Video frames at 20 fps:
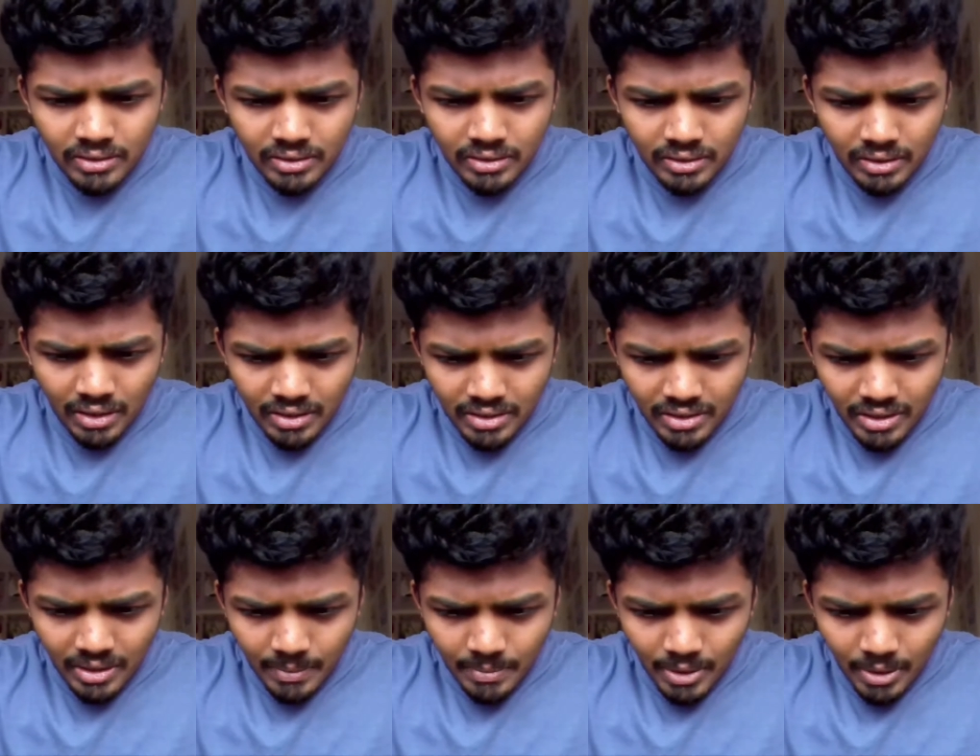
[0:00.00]
uh,
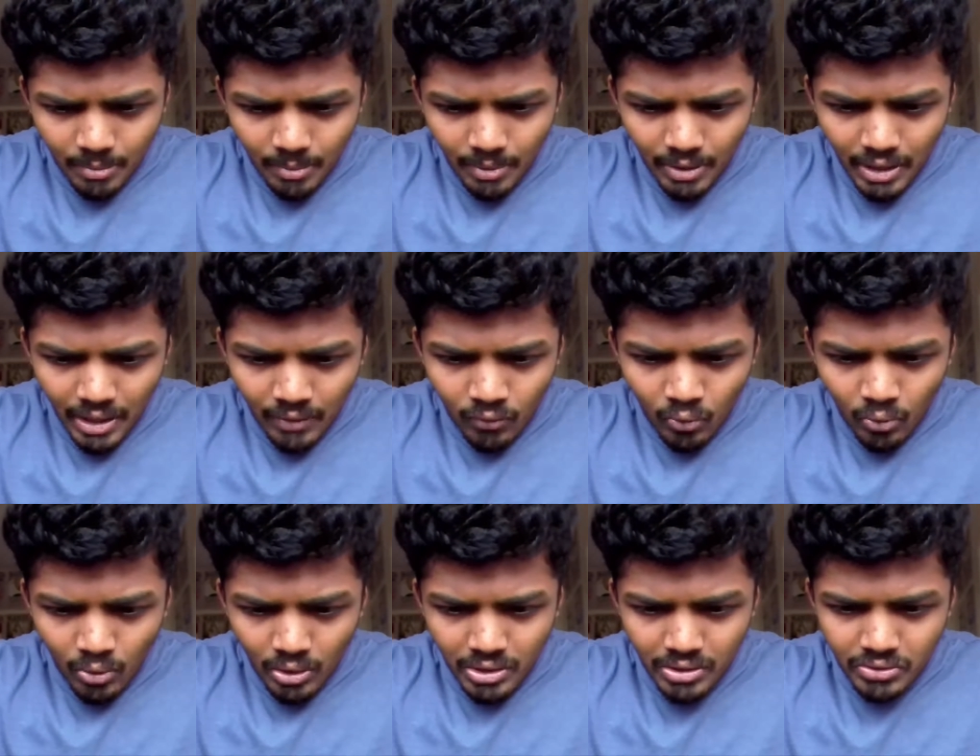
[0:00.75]
step step and
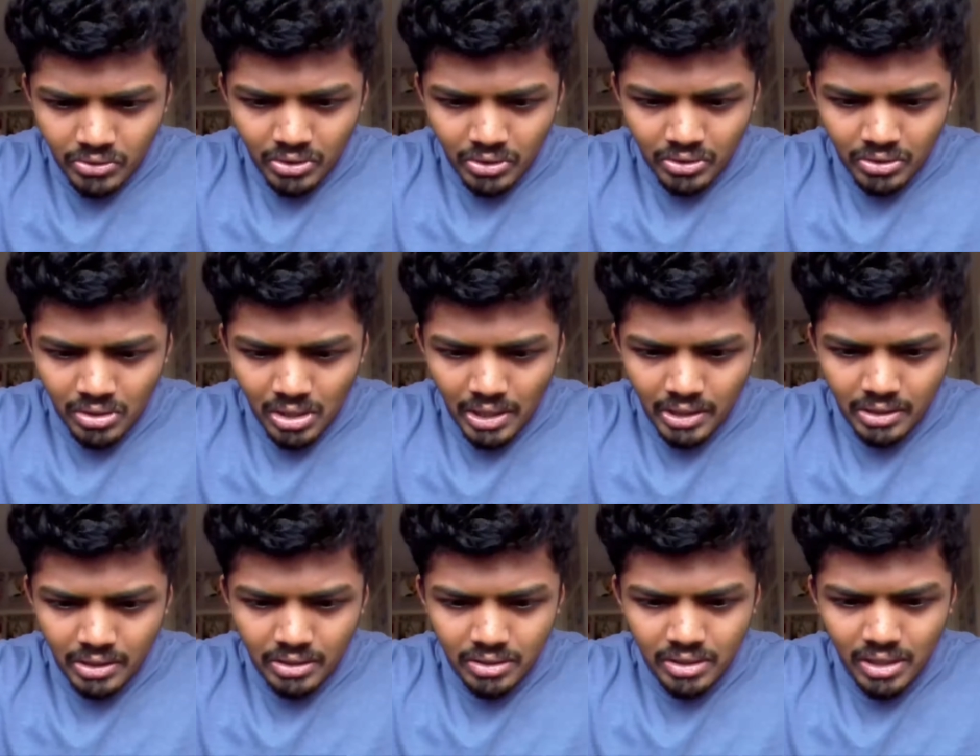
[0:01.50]
everyone is just
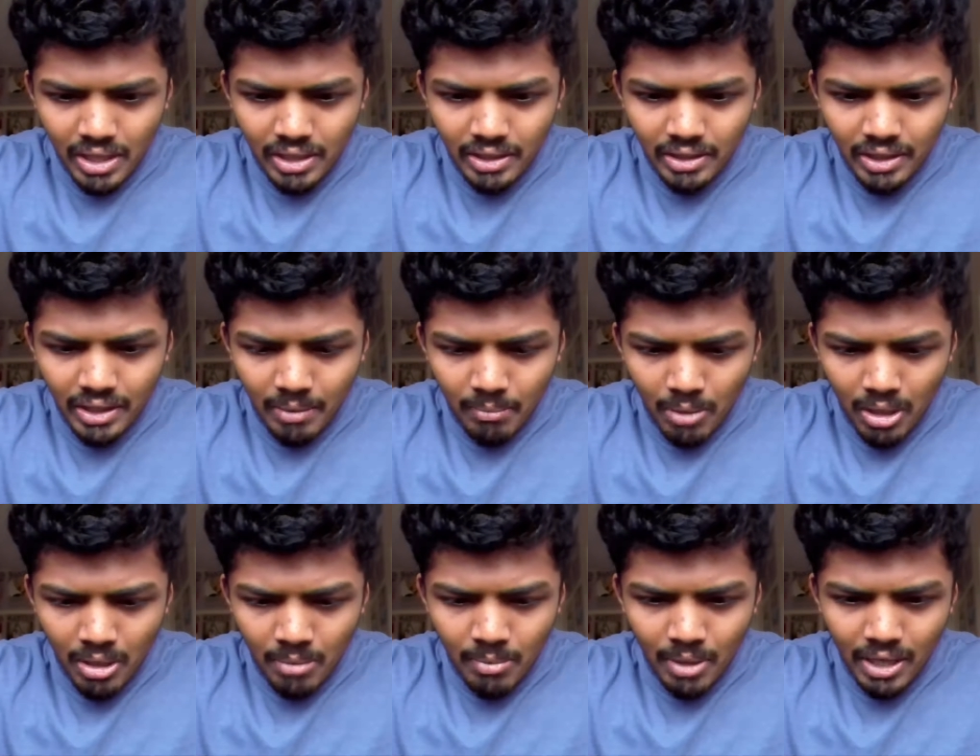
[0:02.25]
like standing there
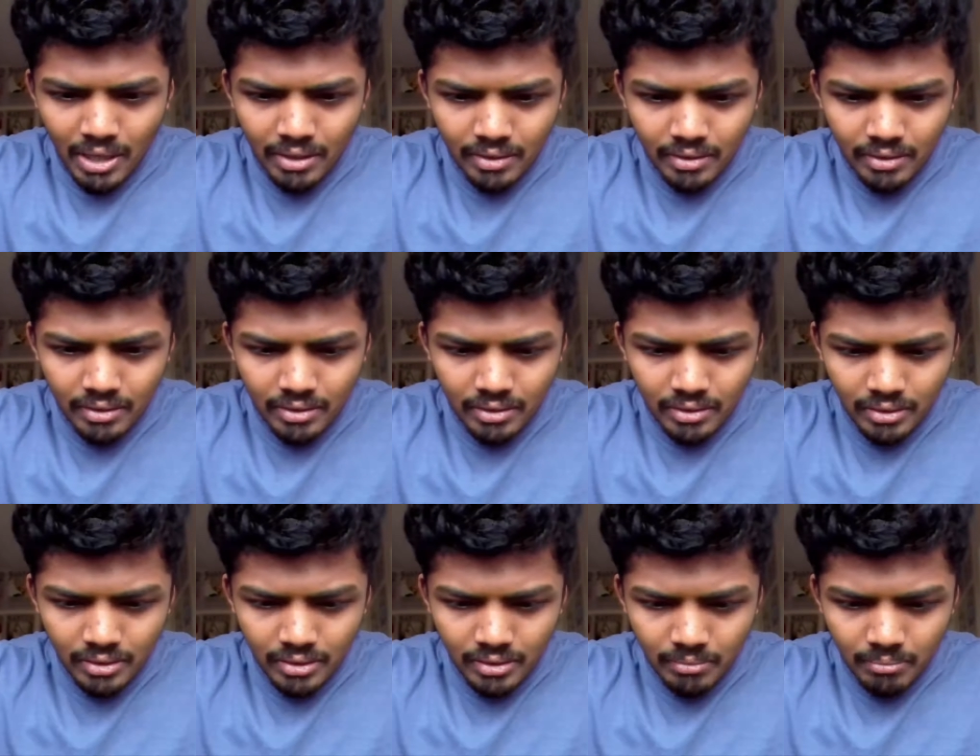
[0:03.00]
mama
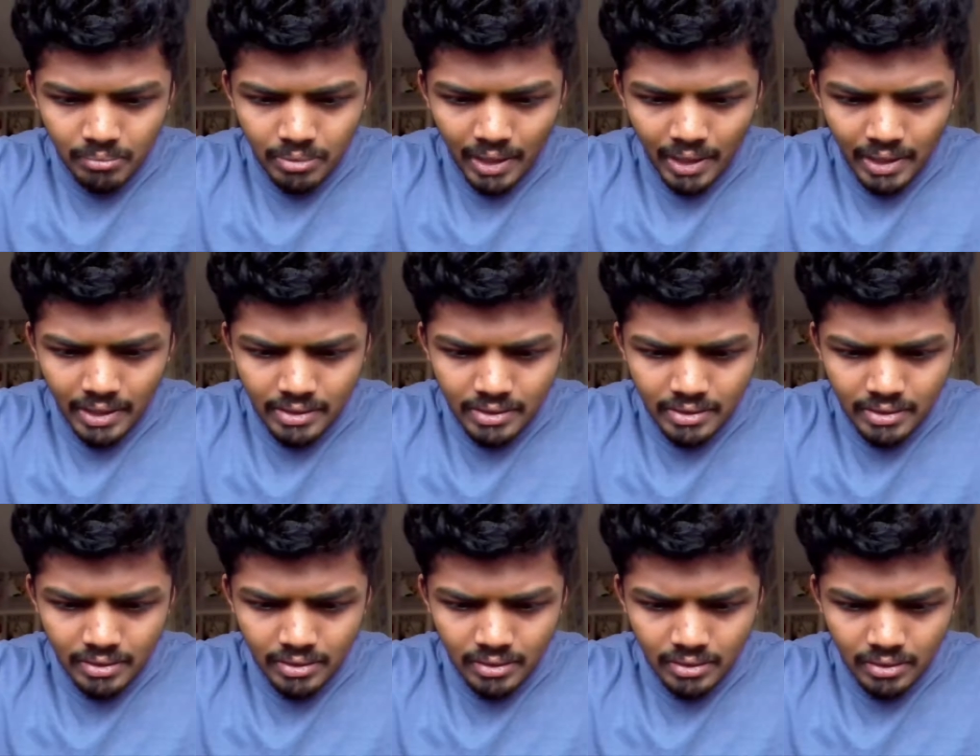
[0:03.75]

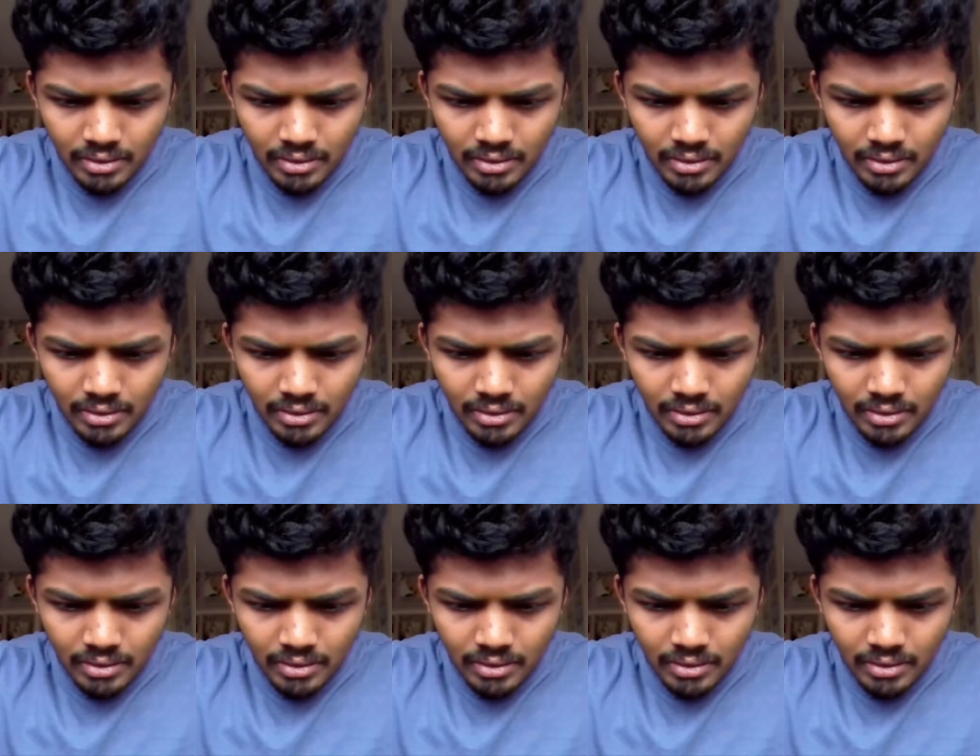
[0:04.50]
place